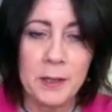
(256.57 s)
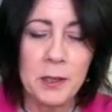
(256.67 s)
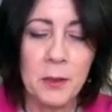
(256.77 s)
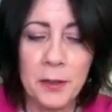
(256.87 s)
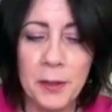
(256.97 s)

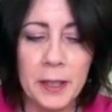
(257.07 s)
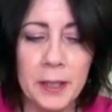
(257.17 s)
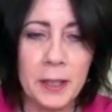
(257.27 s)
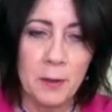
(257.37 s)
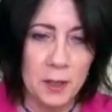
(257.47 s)
So, nothing on
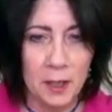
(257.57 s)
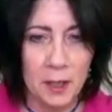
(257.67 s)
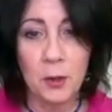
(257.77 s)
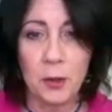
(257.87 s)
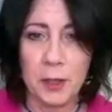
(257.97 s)
here is like a
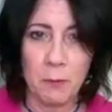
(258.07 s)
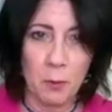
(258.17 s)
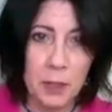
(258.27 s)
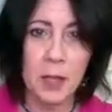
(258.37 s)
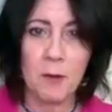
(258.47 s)
good thing. We
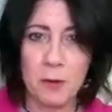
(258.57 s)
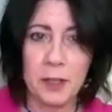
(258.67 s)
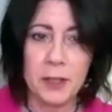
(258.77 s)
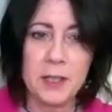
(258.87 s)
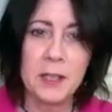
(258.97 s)
want to get rid
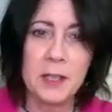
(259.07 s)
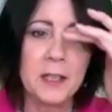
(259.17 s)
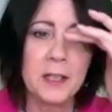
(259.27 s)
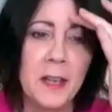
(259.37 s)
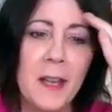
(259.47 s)
of these
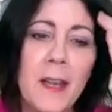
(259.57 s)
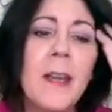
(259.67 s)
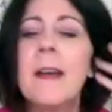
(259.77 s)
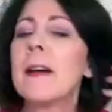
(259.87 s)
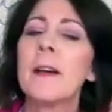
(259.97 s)
things.
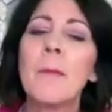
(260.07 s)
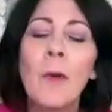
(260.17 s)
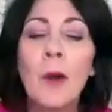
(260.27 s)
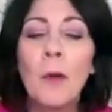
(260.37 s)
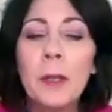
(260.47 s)
Um,
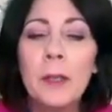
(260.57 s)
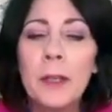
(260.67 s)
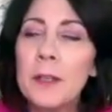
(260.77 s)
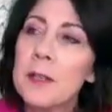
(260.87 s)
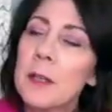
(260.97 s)
are we
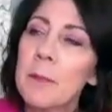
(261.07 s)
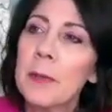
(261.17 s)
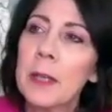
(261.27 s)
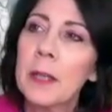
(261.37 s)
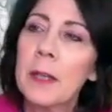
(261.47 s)
looking to
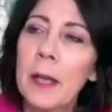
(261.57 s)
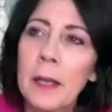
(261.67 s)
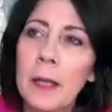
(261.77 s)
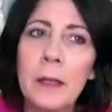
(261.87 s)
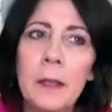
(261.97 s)
something in
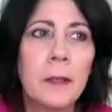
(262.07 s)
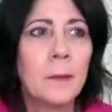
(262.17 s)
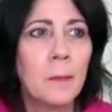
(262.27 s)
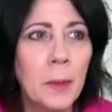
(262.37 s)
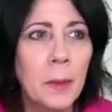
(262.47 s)
A,
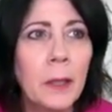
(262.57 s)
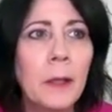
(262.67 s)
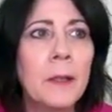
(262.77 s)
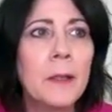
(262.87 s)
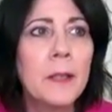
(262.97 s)
in
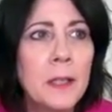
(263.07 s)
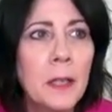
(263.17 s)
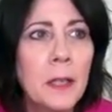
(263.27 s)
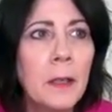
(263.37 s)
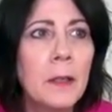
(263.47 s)
B, in
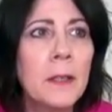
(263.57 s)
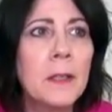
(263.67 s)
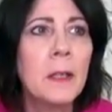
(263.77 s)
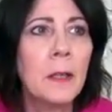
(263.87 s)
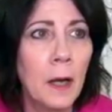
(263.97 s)
C? Is
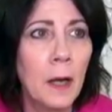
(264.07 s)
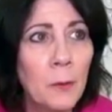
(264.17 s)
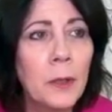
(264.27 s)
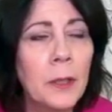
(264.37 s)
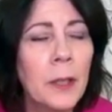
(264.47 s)
it an odd
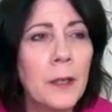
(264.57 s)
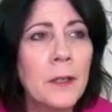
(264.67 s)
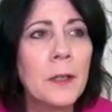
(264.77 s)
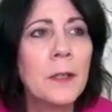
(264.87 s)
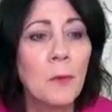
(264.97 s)
one?
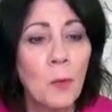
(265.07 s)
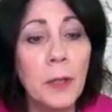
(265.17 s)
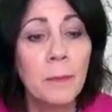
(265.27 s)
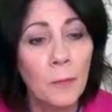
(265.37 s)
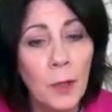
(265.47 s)
Yes. Is it
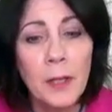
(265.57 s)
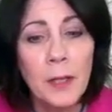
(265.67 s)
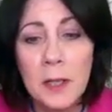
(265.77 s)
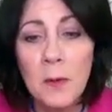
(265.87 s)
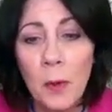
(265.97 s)
one? Okay,
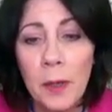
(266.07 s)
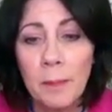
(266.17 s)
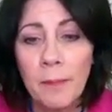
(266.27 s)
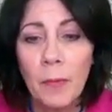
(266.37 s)
C1.